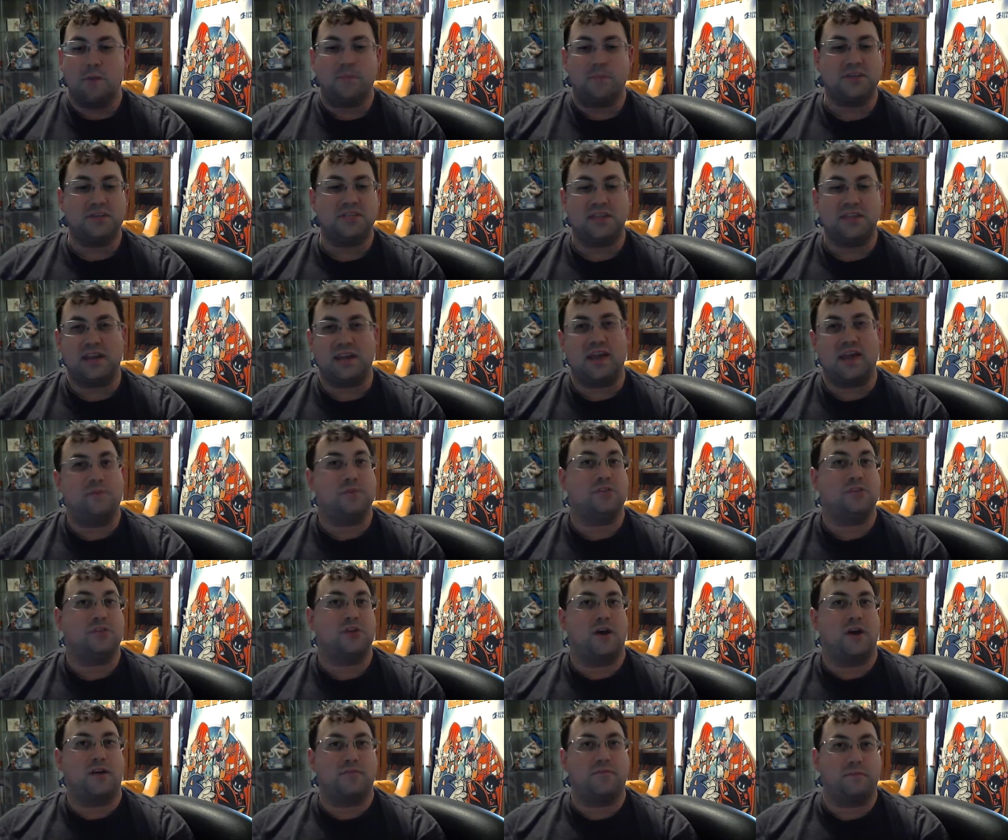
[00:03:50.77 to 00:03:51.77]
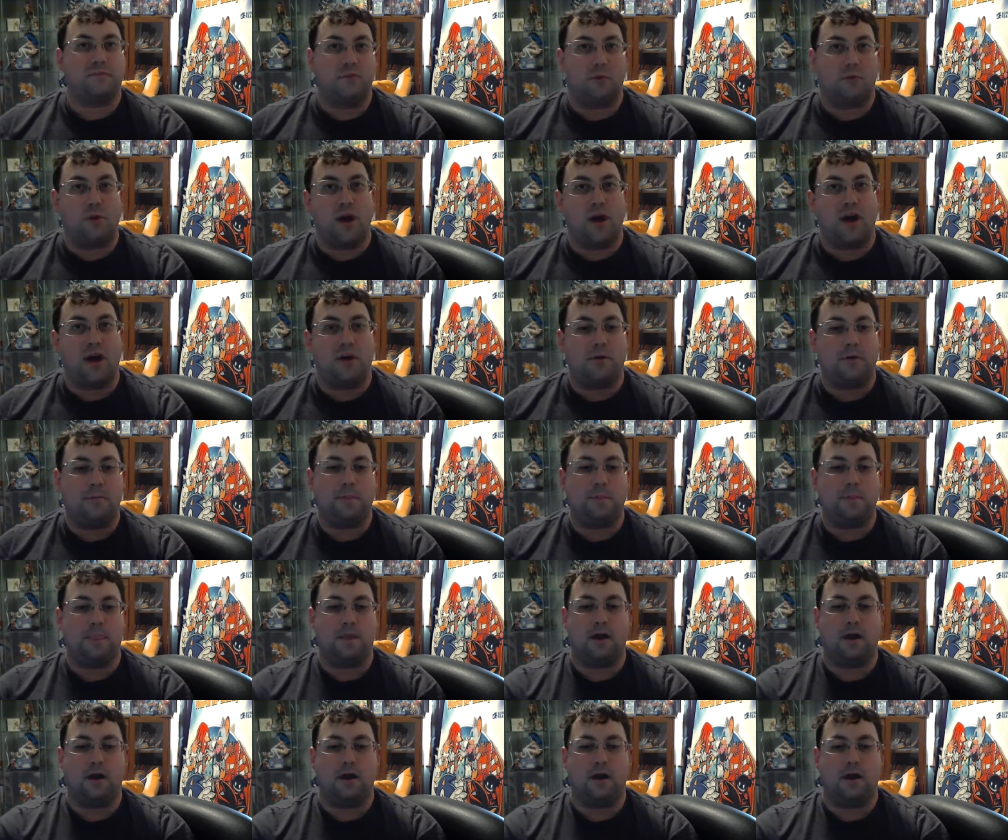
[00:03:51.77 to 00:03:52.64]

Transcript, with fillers: PC and I have been talking for a while,